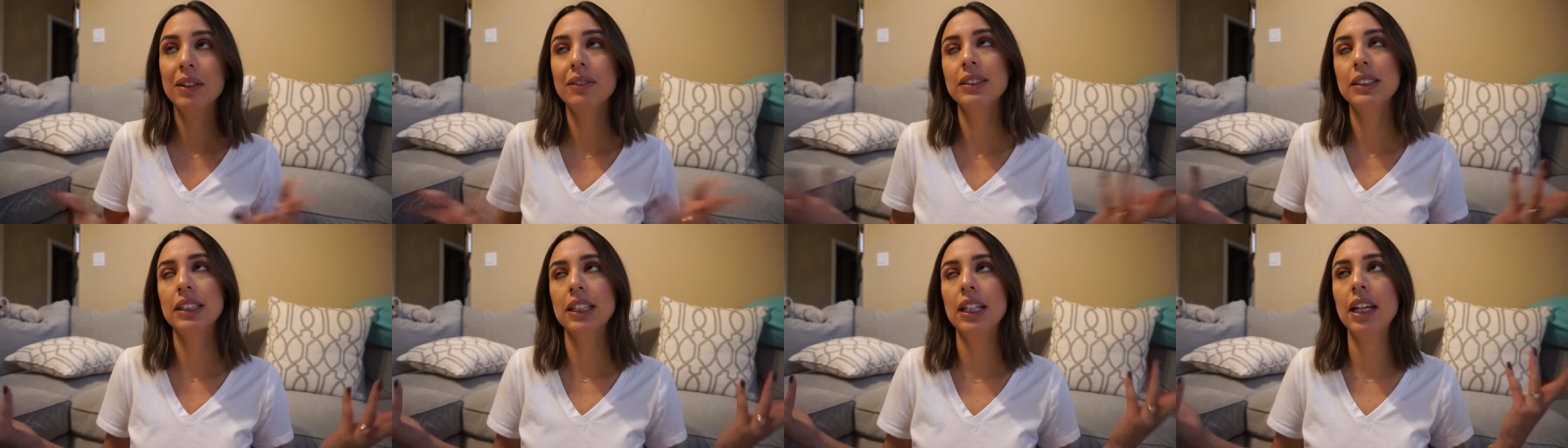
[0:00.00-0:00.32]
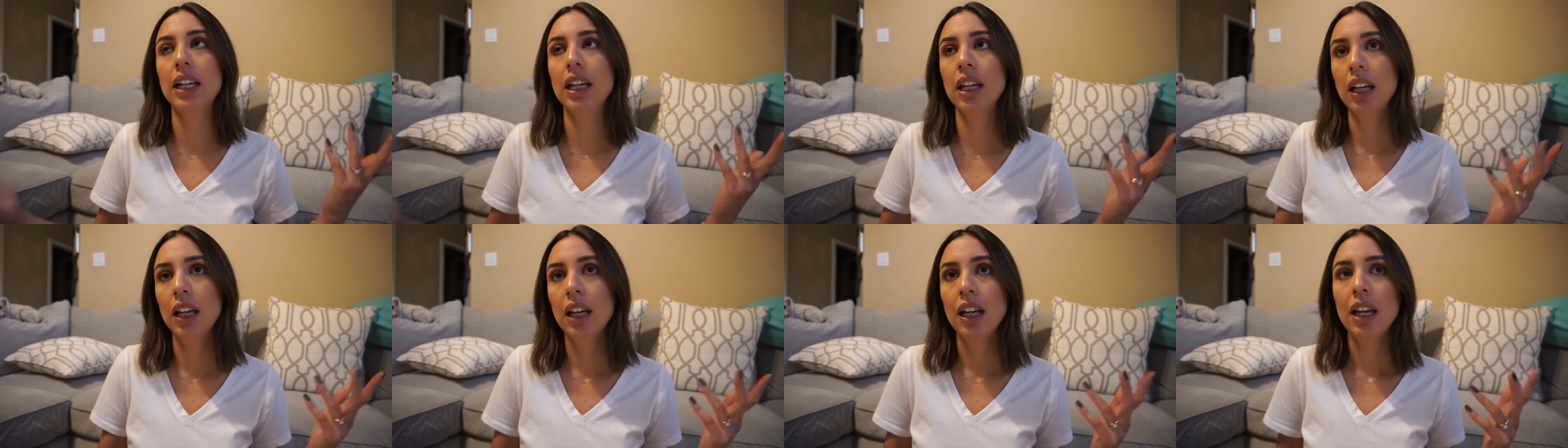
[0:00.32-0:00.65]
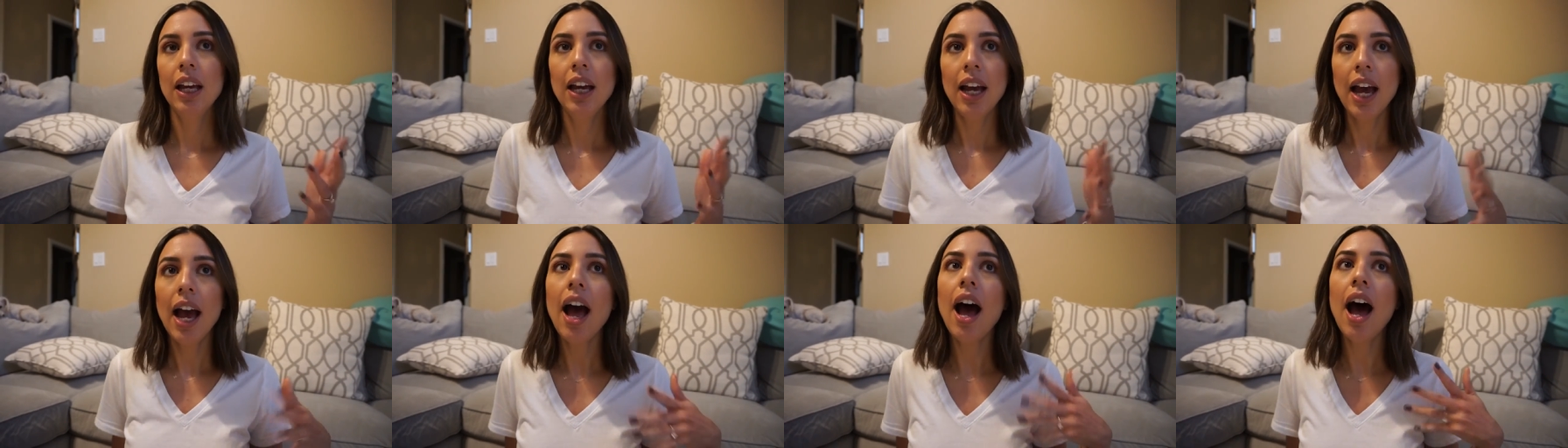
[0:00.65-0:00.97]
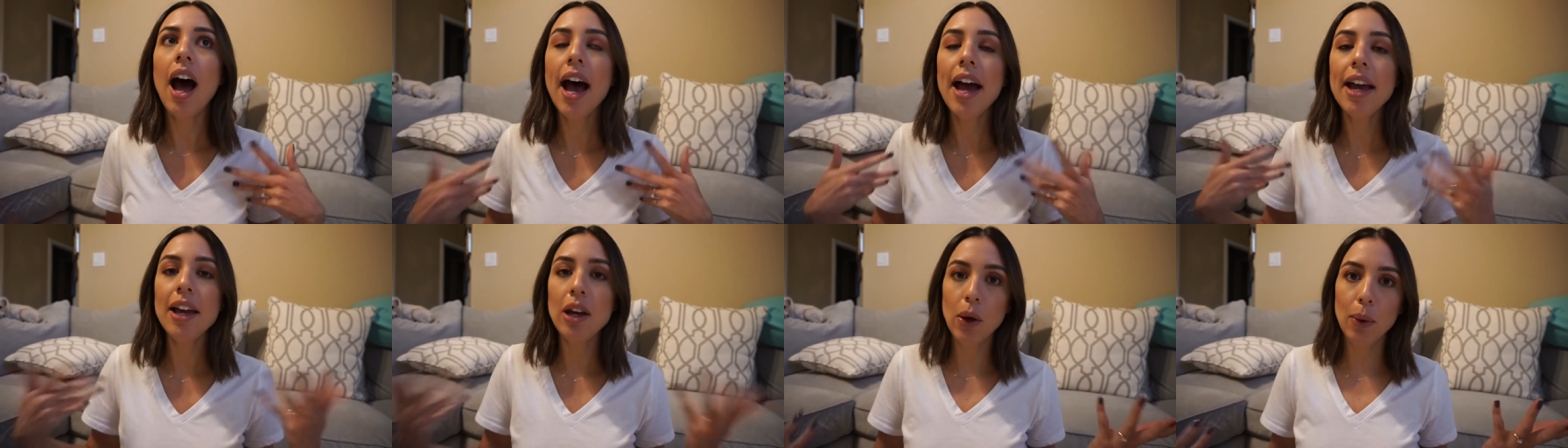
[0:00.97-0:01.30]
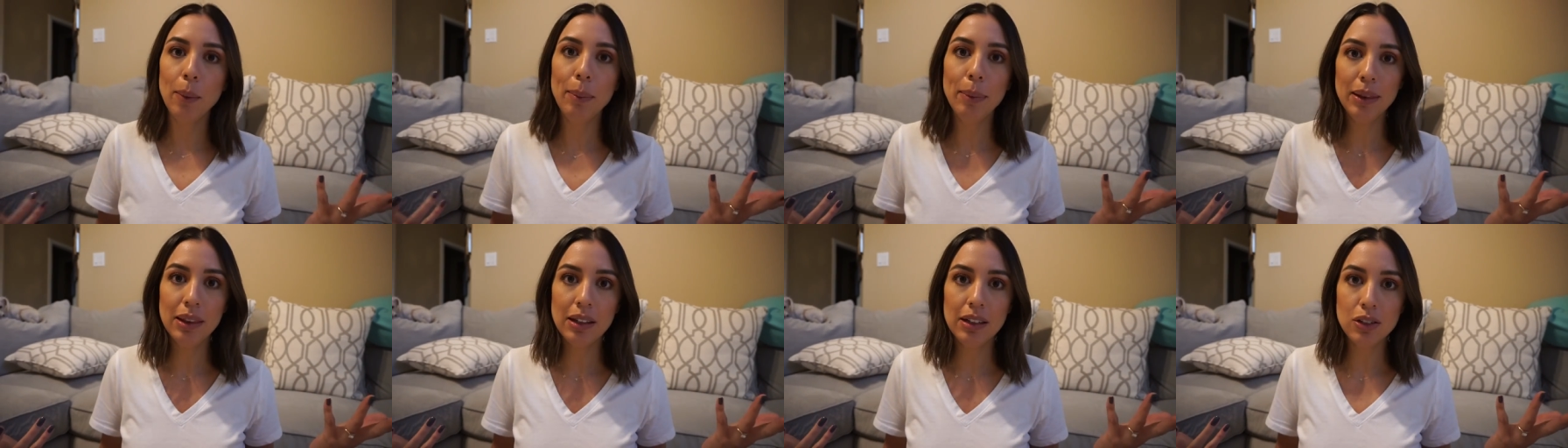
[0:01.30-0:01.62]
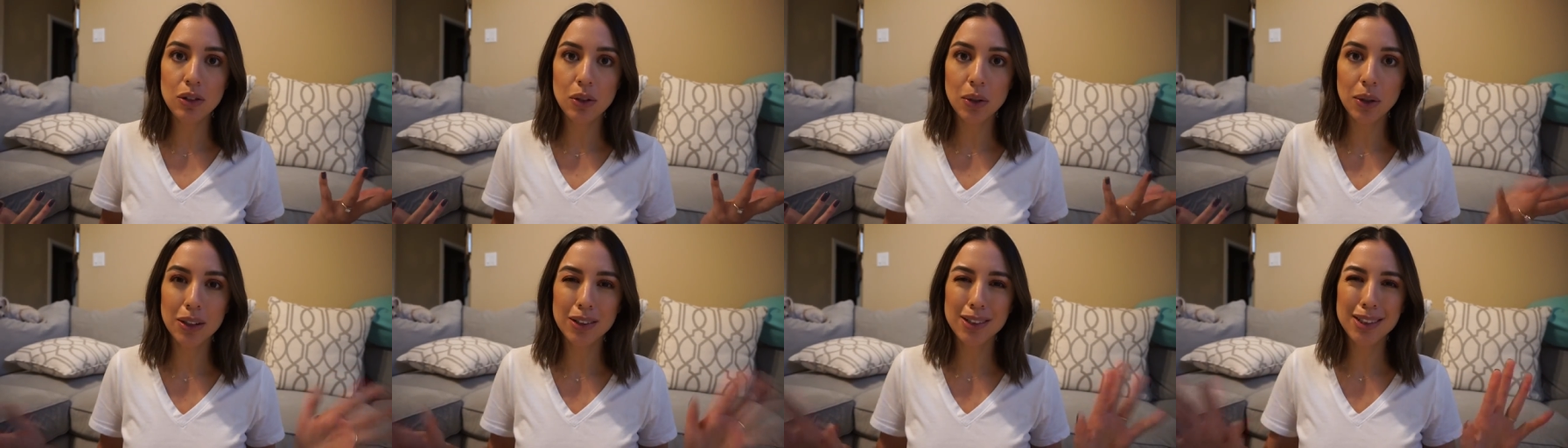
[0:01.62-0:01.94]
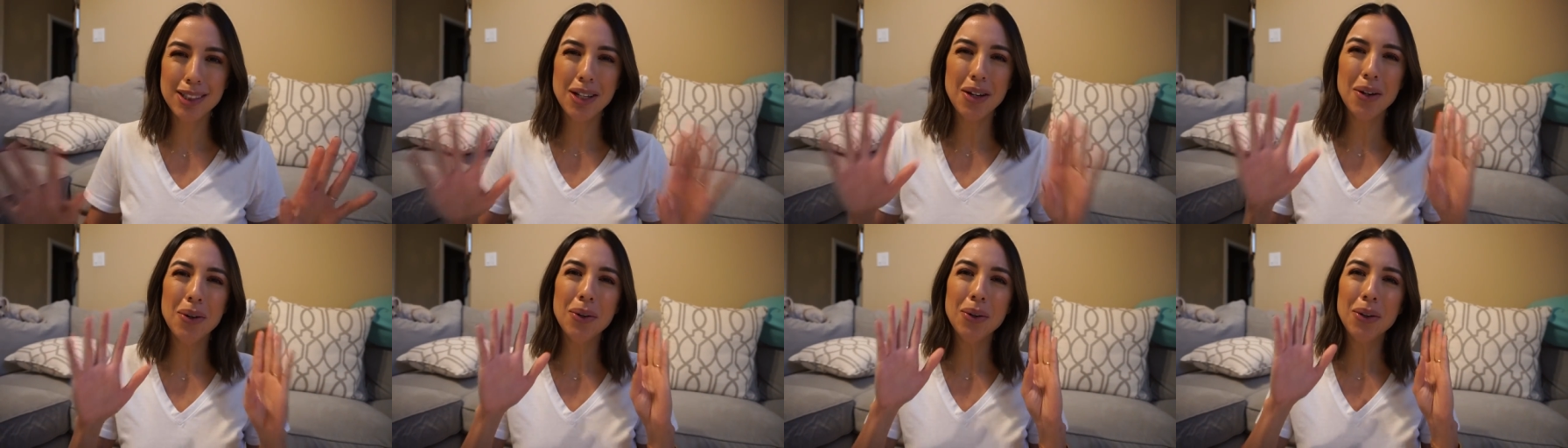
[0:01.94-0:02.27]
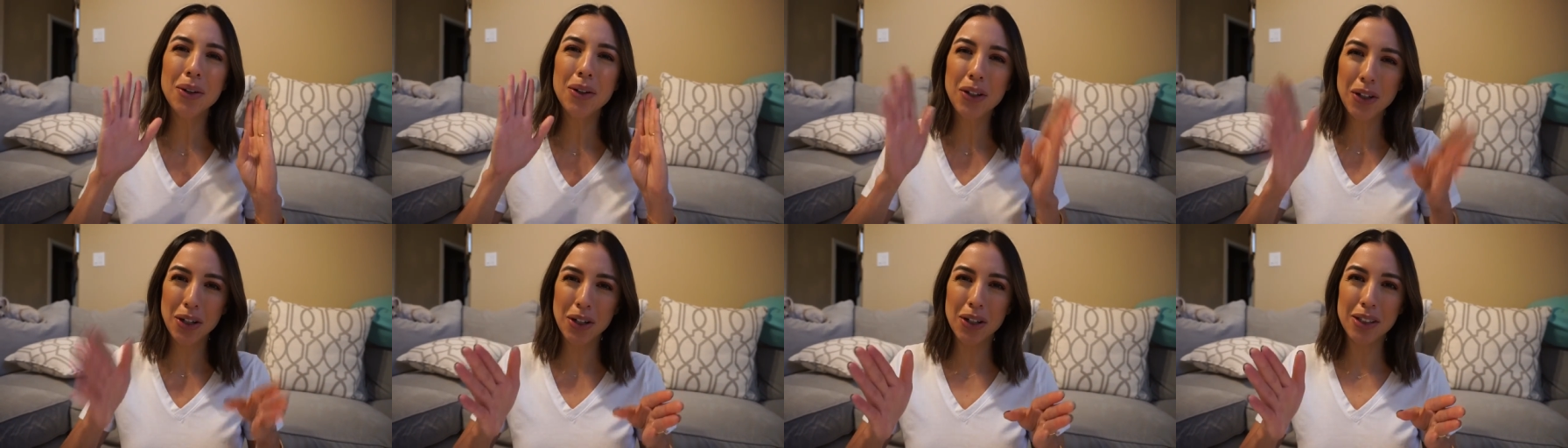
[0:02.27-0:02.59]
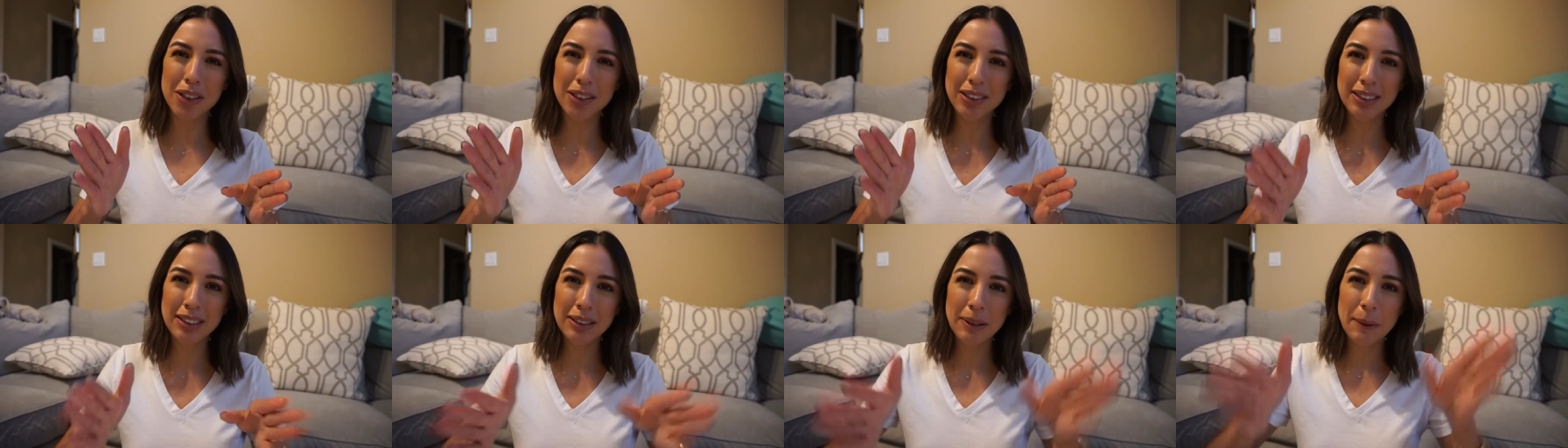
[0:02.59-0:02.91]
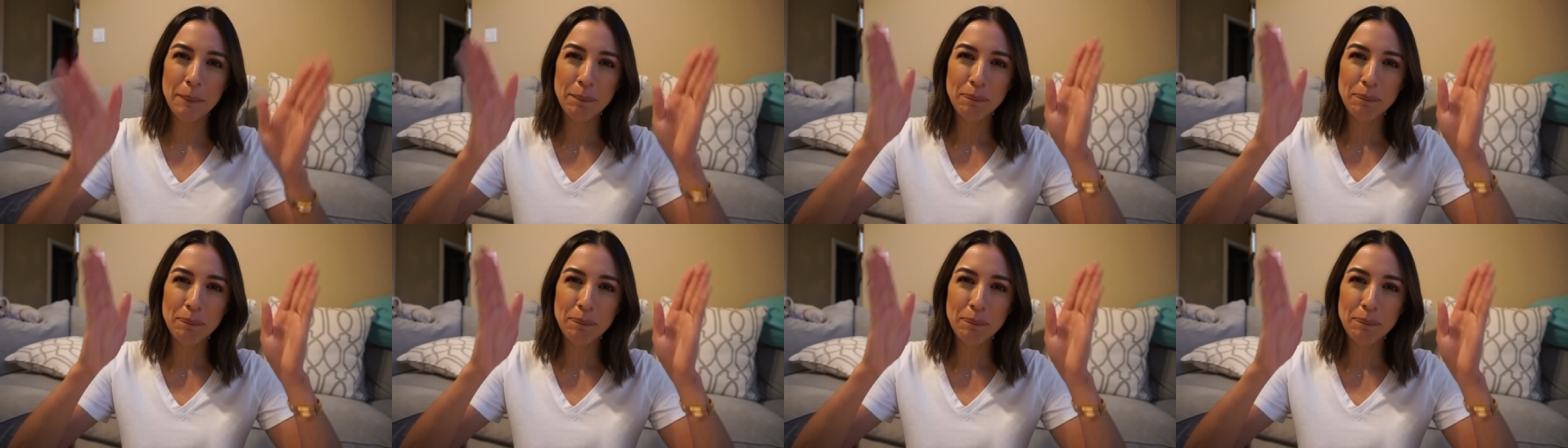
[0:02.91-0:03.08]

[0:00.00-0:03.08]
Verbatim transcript: It was like, I opened the door. So girls,